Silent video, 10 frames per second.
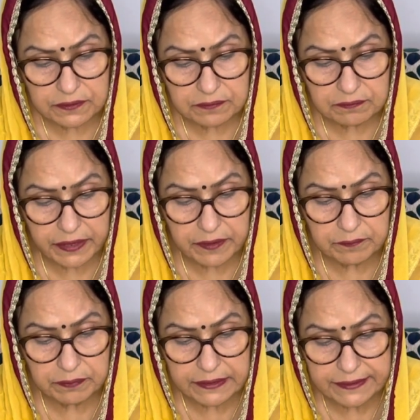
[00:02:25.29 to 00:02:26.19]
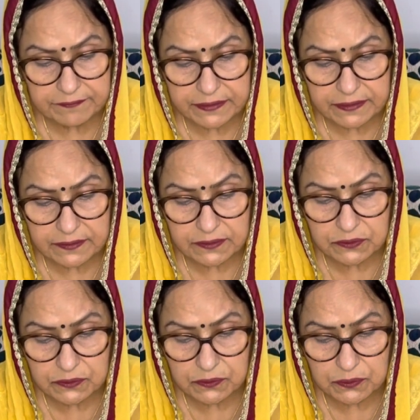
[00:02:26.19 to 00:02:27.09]
By believing in the
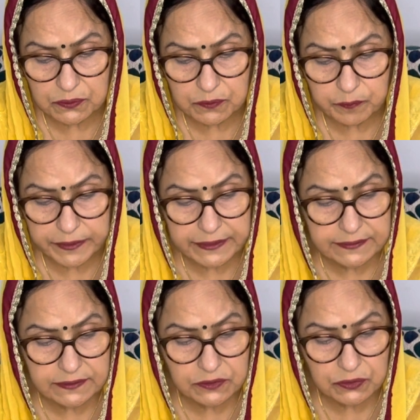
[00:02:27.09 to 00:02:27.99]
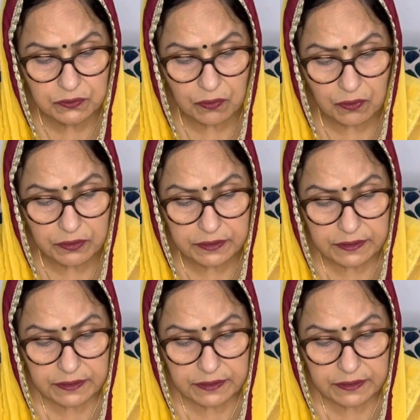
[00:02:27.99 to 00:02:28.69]
true Guru, praise the true Lord.